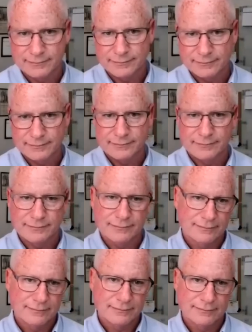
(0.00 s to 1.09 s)

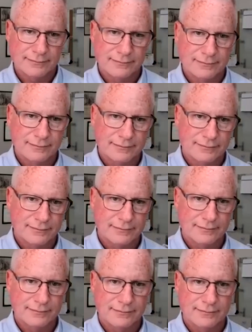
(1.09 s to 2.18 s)

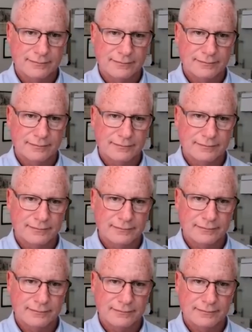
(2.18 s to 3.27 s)

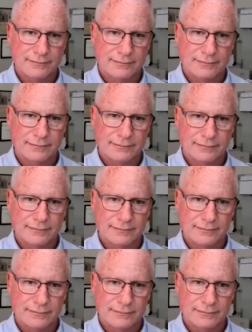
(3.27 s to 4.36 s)

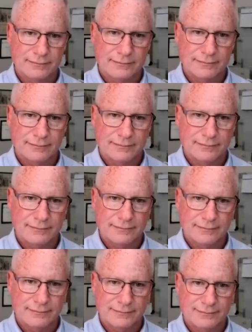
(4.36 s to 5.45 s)

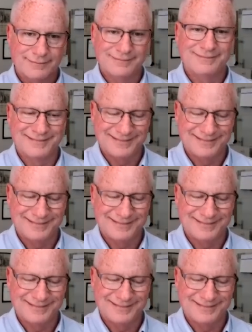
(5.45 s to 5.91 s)
(not speaking)